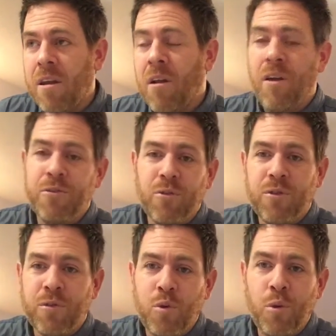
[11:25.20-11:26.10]
all
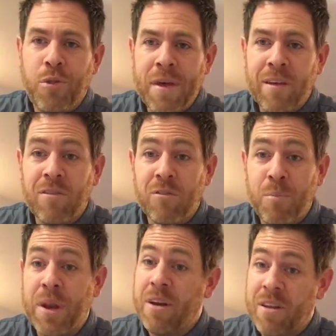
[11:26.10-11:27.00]
sorts of cool things,
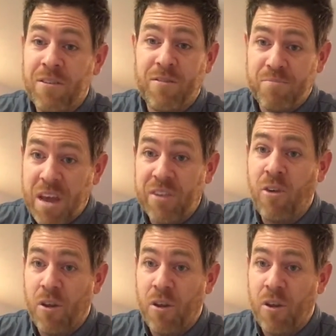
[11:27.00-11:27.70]
but it is